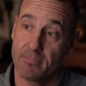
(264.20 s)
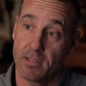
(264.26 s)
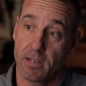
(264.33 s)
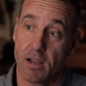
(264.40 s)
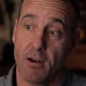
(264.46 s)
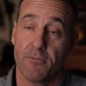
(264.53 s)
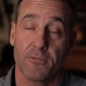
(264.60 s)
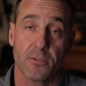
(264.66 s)
the
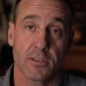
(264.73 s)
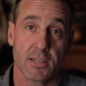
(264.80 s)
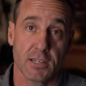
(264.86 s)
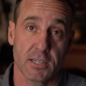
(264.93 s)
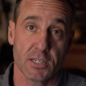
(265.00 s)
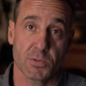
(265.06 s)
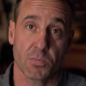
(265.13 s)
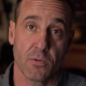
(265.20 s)
comfort that
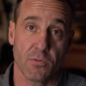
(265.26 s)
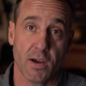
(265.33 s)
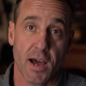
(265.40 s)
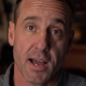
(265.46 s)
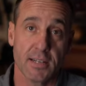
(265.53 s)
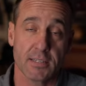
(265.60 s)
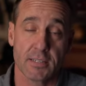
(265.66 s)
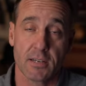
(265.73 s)
this
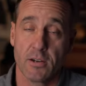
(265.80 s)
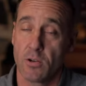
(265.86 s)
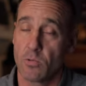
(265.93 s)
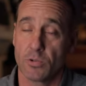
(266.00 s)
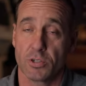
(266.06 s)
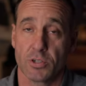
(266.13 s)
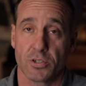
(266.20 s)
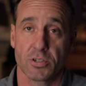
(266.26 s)
provides
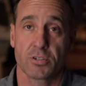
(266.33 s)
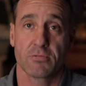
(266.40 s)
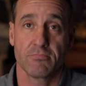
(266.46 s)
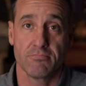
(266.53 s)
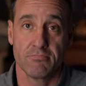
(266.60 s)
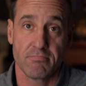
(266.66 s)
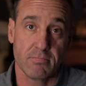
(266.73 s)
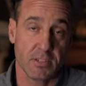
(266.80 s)
was just,
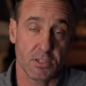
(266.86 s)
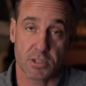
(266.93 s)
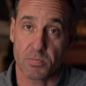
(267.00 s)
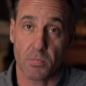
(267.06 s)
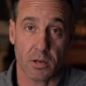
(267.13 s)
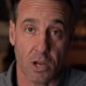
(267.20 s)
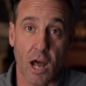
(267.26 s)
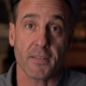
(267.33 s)
it just
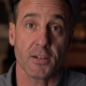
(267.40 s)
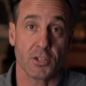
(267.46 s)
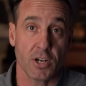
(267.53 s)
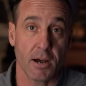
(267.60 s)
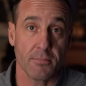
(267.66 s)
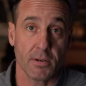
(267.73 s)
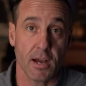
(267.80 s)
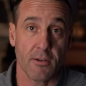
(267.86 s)
got the
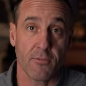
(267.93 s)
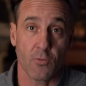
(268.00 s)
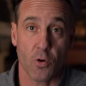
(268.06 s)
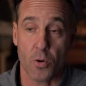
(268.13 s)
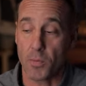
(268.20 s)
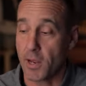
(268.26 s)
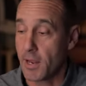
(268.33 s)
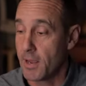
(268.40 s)
job done for me.